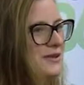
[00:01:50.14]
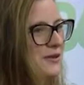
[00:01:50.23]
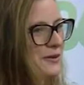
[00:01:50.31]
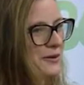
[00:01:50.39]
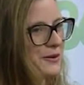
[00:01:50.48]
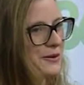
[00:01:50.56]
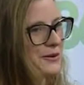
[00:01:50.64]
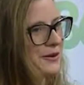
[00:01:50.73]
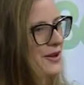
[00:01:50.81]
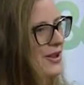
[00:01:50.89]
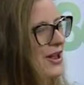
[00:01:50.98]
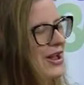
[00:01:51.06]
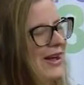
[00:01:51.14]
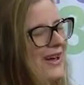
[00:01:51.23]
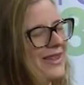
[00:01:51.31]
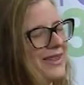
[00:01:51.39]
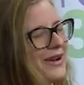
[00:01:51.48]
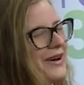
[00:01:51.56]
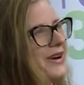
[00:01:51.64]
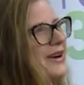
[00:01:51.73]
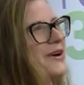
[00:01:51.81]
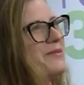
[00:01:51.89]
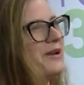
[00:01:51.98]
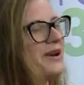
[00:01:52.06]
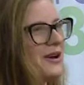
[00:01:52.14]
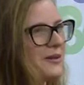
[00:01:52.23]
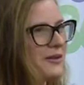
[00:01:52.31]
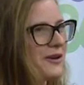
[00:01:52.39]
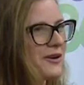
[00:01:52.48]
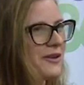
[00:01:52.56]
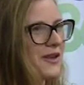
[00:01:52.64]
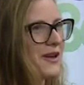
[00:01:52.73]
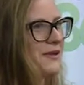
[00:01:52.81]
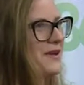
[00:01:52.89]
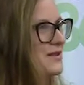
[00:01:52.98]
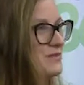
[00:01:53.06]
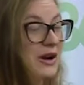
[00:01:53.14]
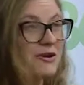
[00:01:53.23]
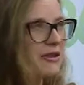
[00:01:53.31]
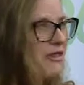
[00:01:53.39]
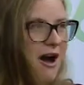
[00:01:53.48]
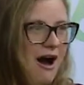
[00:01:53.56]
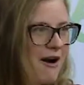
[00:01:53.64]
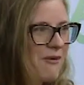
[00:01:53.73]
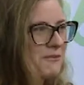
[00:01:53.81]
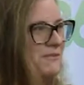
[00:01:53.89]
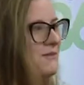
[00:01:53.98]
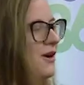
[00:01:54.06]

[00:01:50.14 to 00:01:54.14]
who look like they are picking up litter that is bigger than them,